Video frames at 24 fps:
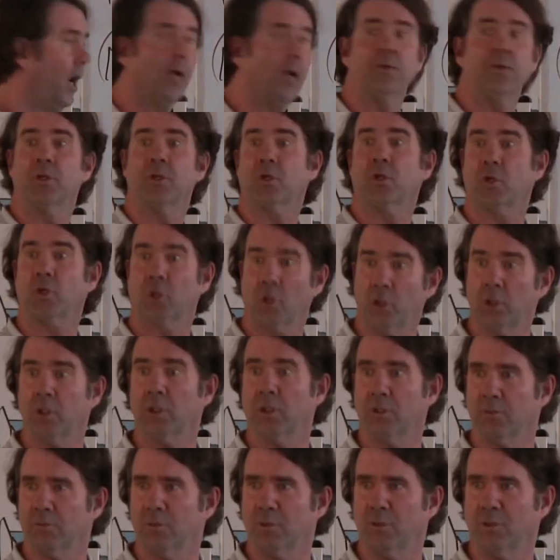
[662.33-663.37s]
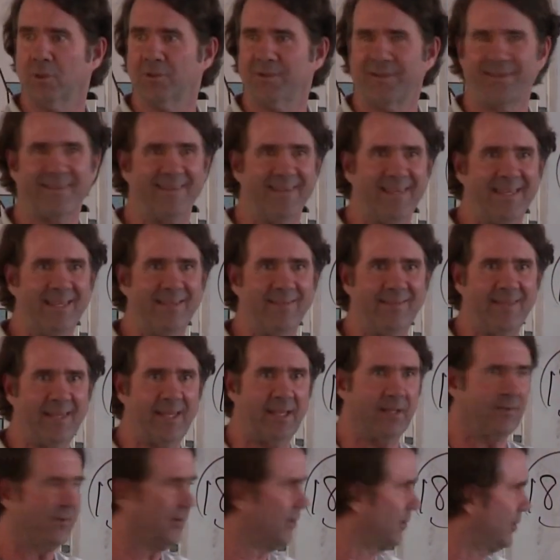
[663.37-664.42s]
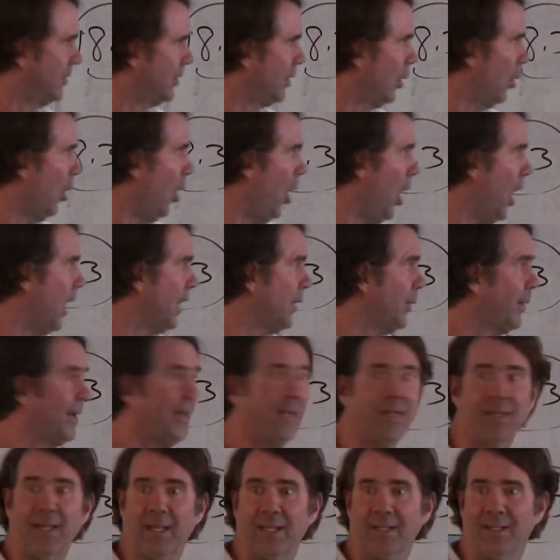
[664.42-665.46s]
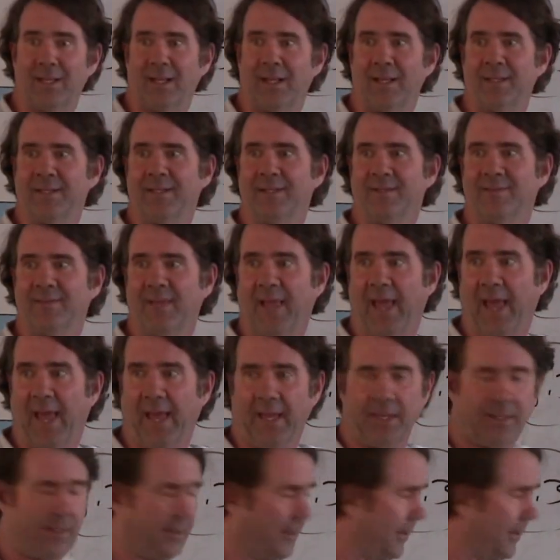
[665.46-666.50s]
Under the current rules, it's an easy answer. You go all the way to the ley line and tack.